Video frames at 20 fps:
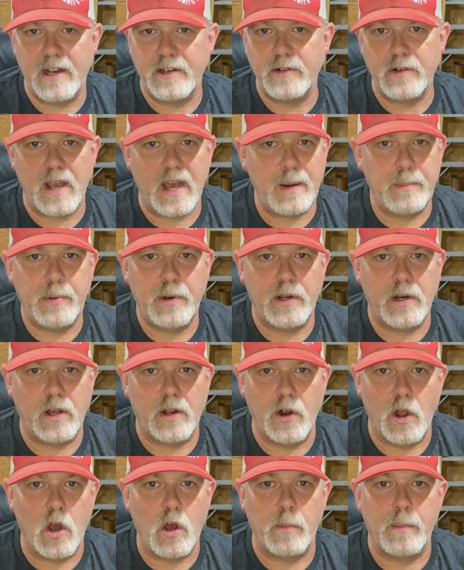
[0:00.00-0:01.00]
try to put
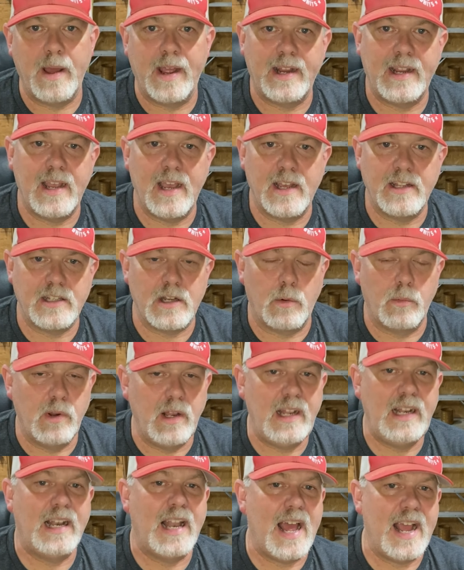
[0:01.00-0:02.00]
on all my guns. I
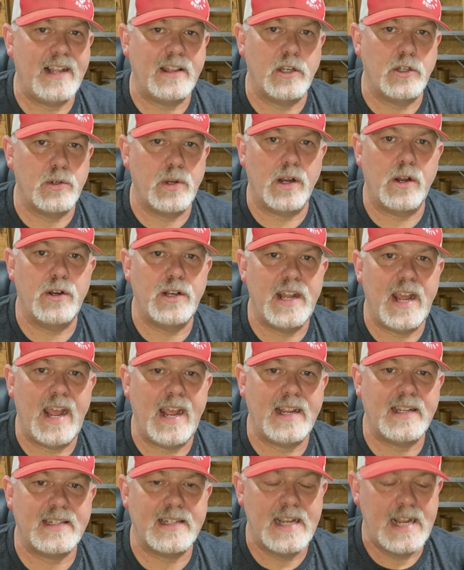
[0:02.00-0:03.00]
really like the Trigger
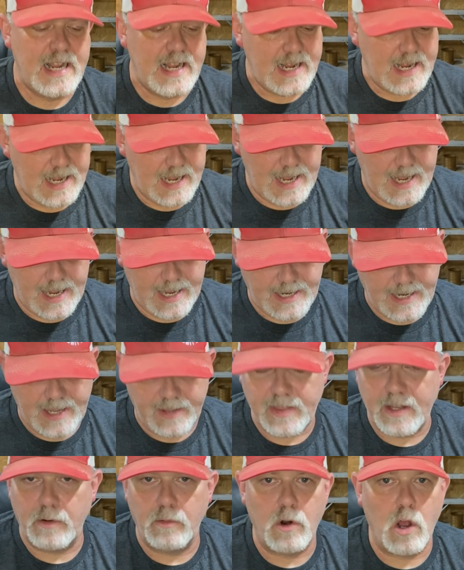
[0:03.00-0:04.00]
Techs. Uh,
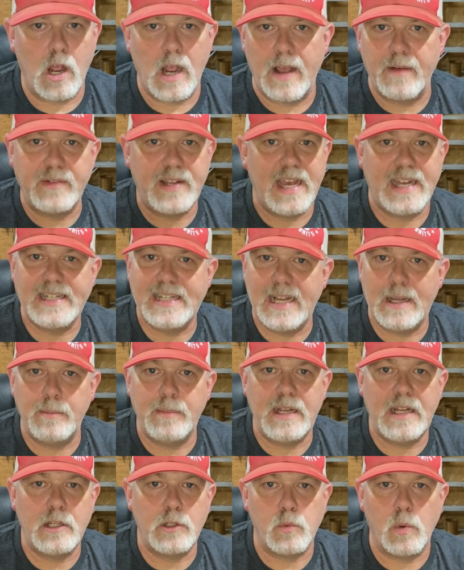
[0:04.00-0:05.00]
nothing wrong. I've got
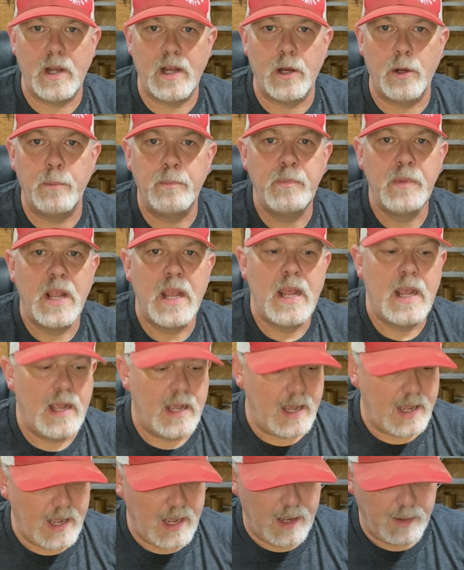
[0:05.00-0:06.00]
Timney as well,
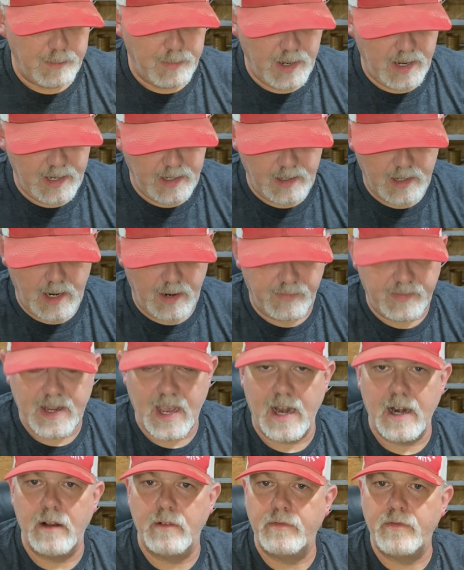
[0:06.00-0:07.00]
uh, but I've
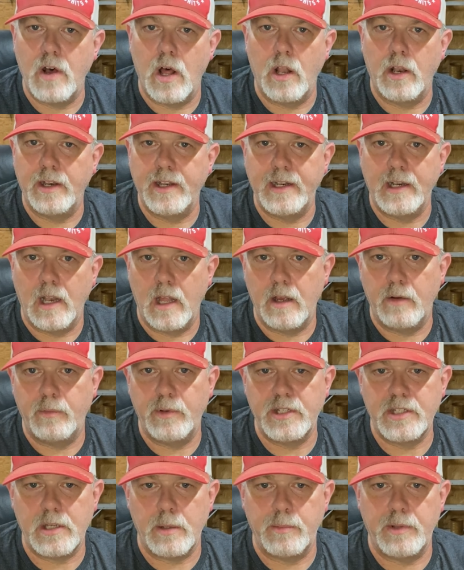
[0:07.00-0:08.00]
kind of fallen in love
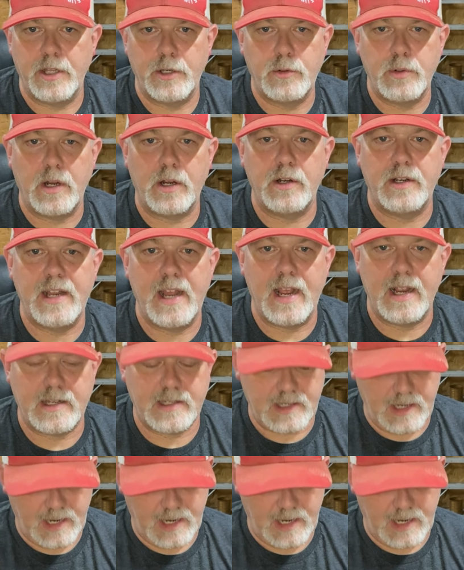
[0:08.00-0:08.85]
with some of the Trigger Techs